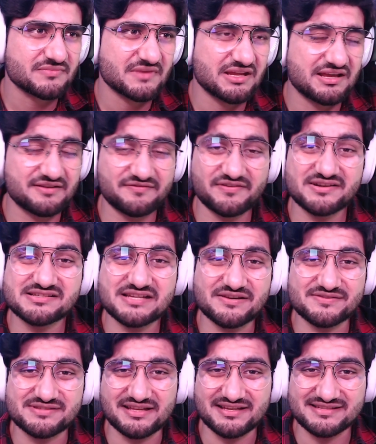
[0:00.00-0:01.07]
At first I was
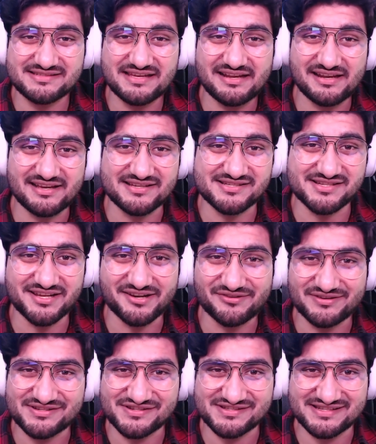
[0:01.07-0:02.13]
like, is that like a
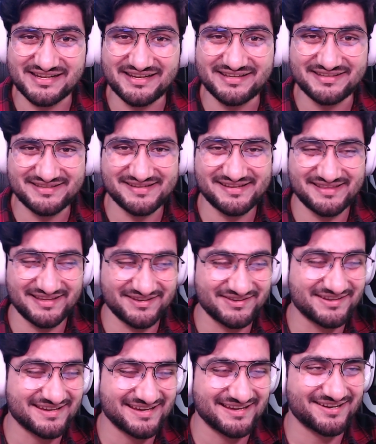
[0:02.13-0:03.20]
secret society that you
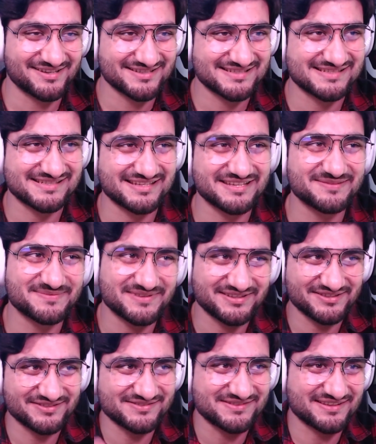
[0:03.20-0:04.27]
cannot see, but
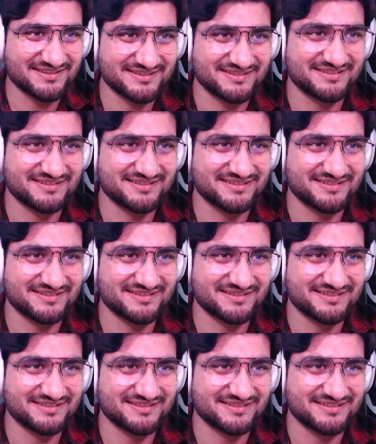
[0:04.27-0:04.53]
you like